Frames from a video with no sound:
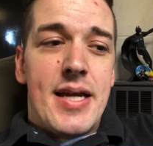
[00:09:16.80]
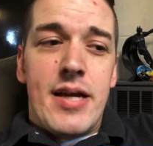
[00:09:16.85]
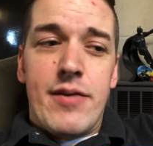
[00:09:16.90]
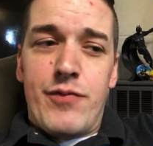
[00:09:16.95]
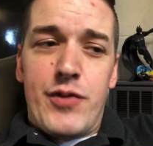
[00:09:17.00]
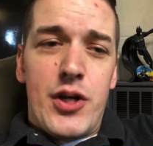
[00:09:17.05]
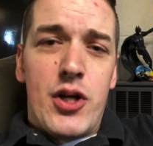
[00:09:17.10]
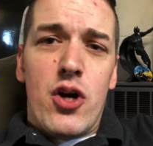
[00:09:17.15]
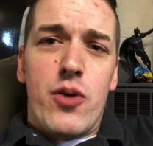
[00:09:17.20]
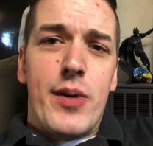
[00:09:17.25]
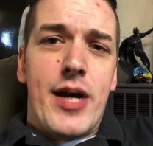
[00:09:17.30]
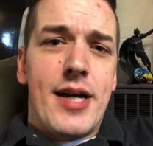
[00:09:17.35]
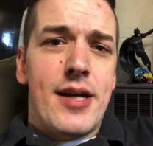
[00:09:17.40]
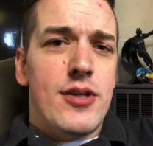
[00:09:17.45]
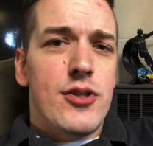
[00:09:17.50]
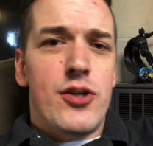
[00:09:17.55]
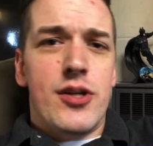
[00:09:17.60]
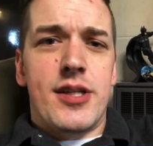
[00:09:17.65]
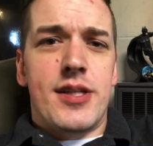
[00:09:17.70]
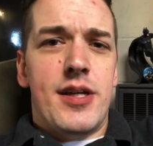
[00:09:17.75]
if you go
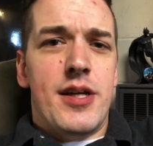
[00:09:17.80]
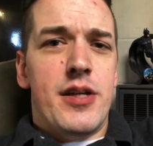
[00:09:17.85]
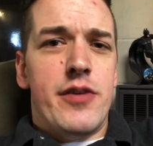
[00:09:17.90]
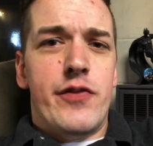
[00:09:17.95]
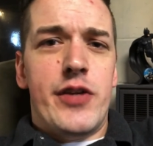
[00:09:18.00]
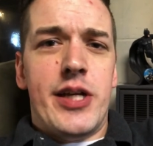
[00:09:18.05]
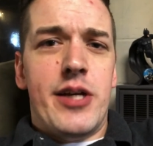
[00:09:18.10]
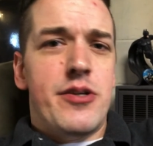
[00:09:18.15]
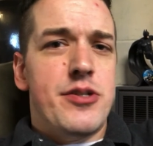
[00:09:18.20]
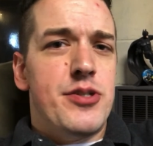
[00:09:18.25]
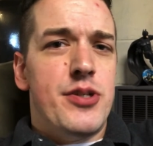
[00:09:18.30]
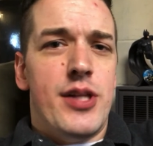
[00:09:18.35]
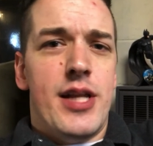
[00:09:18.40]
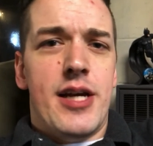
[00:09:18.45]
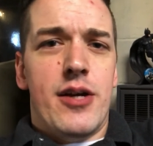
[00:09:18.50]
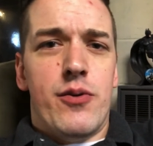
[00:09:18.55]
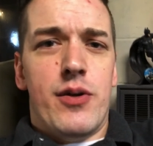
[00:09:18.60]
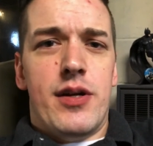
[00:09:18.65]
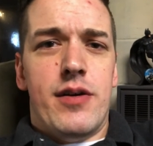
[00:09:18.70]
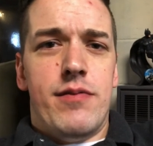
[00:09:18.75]
back and look at the other videos, you
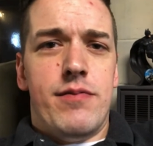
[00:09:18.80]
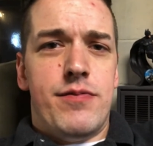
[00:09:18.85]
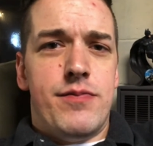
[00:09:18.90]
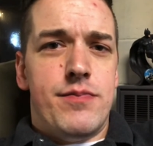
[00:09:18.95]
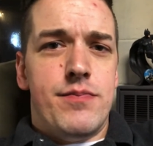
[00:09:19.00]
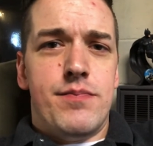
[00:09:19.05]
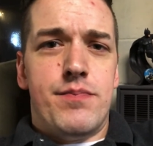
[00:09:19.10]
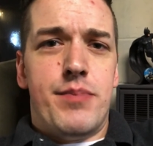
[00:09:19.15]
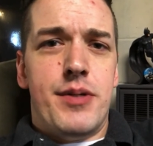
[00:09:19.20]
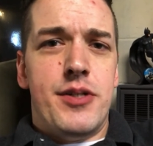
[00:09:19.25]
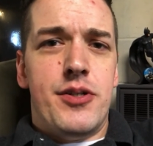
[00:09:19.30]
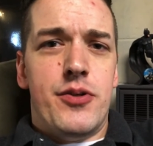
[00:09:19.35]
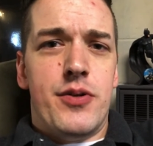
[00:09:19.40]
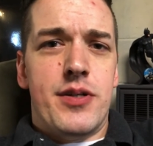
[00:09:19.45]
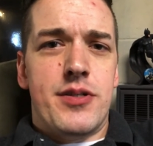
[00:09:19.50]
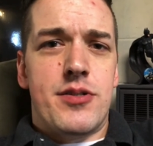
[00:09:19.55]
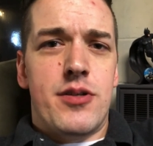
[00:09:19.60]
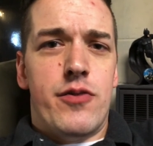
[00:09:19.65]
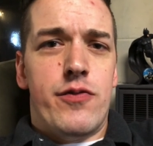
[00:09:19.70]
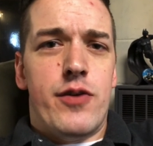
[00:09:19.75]
like what I've been
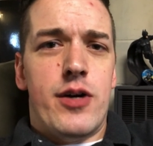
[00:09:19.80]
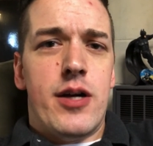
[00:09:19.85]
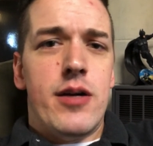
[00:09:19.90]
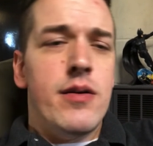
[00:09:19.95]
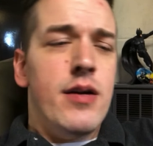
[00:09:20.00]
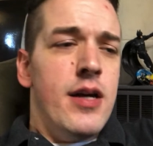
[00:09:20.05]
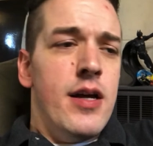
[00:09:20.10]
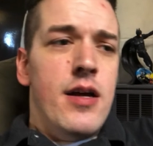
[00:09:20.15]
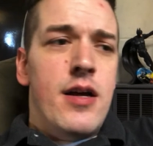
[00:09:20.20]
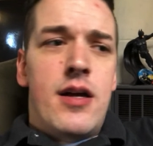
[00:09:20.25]
doing so far,